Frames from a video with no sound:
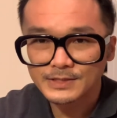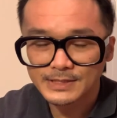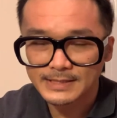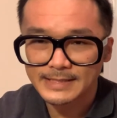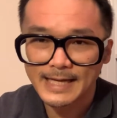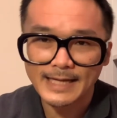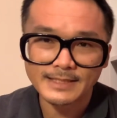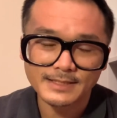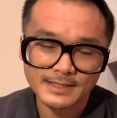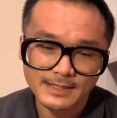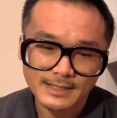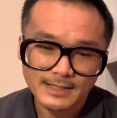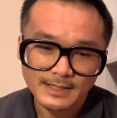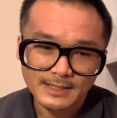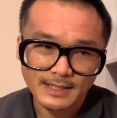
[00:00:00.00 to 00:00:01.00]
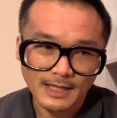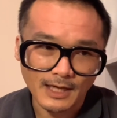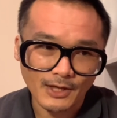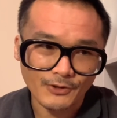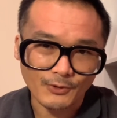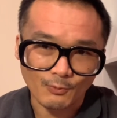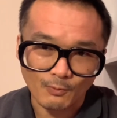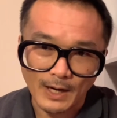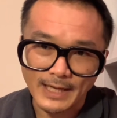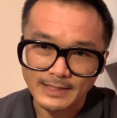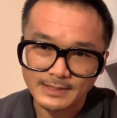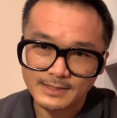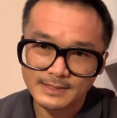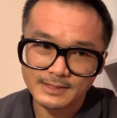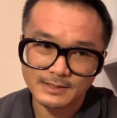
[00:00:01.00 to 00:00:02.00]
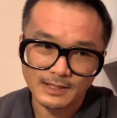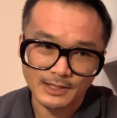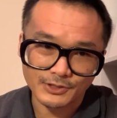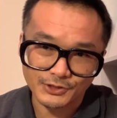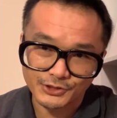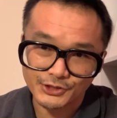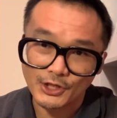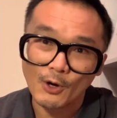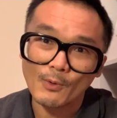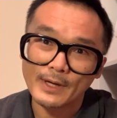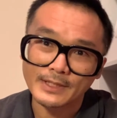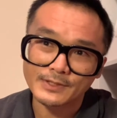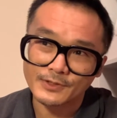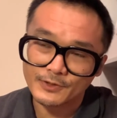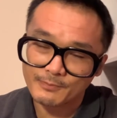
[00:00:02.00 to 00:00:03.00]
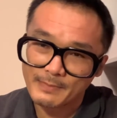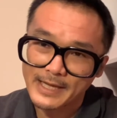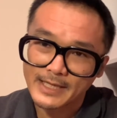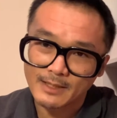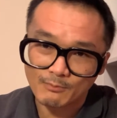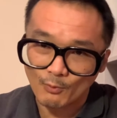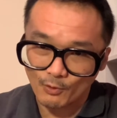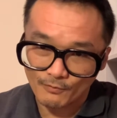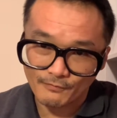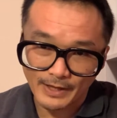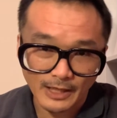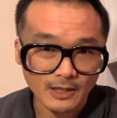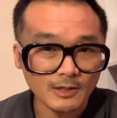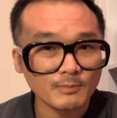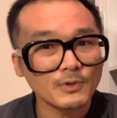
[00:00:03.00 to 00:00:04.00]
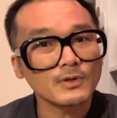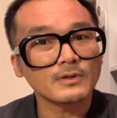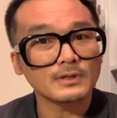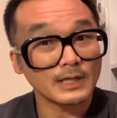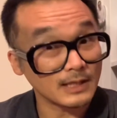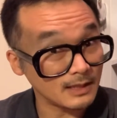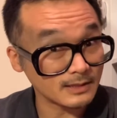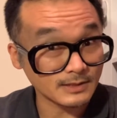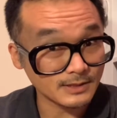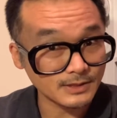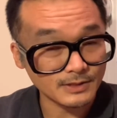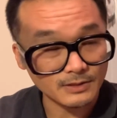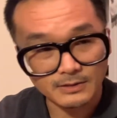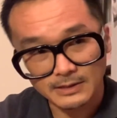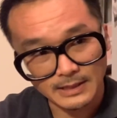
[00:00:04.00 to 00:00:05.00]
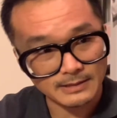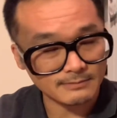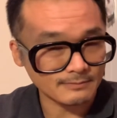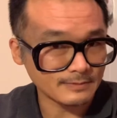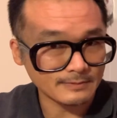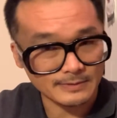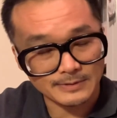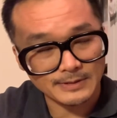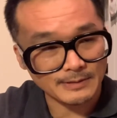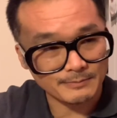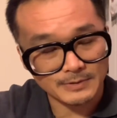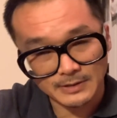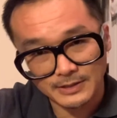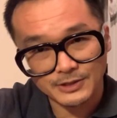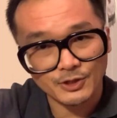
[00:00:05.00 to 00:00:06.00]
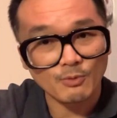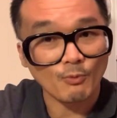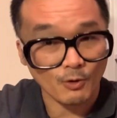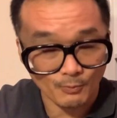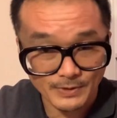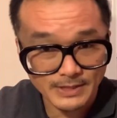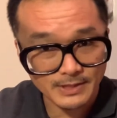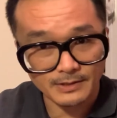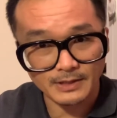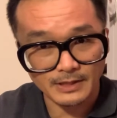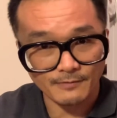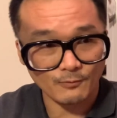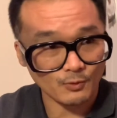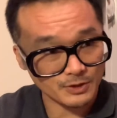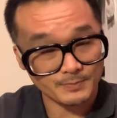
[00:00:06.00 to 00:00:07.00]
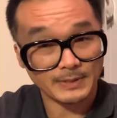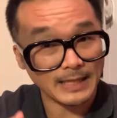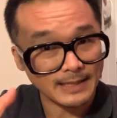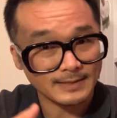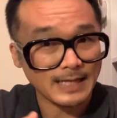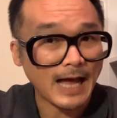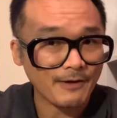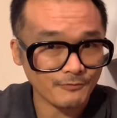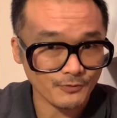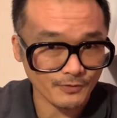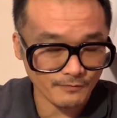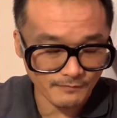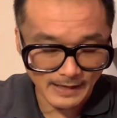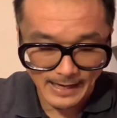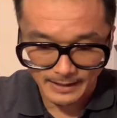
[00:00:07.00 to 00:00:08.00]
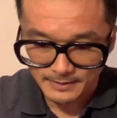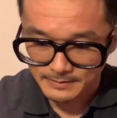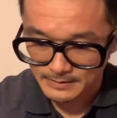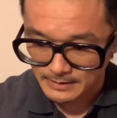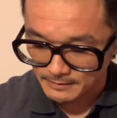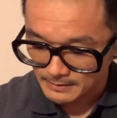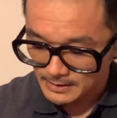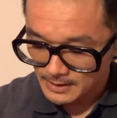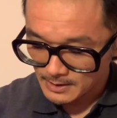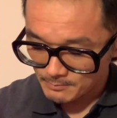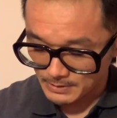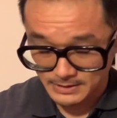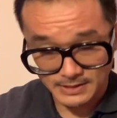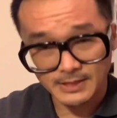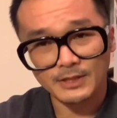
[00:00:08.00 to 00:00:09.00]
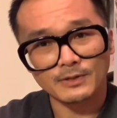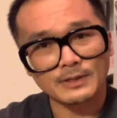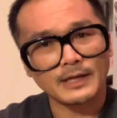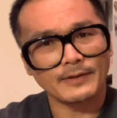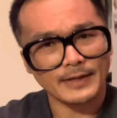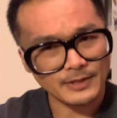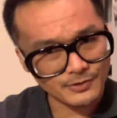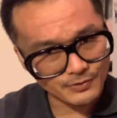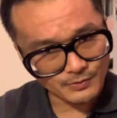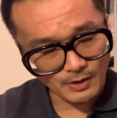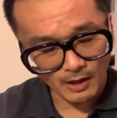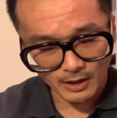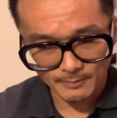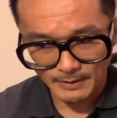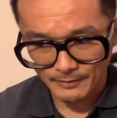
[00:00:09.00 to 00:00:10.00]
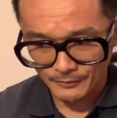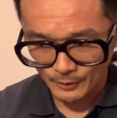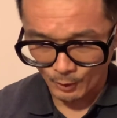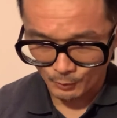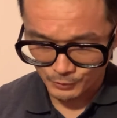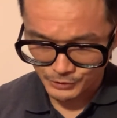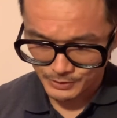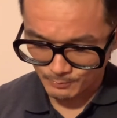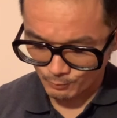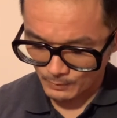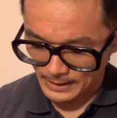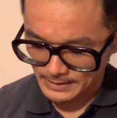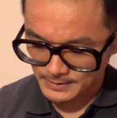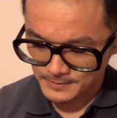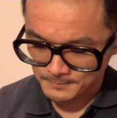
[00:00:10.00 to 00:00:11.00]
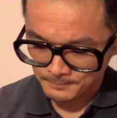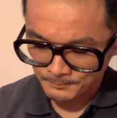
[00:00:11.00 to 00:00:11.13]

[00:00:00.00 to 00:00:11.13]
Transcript: get the rights to show it, to make it more available until more recently, of course, but that's after the fact. But still, they do talk about the ownership rights.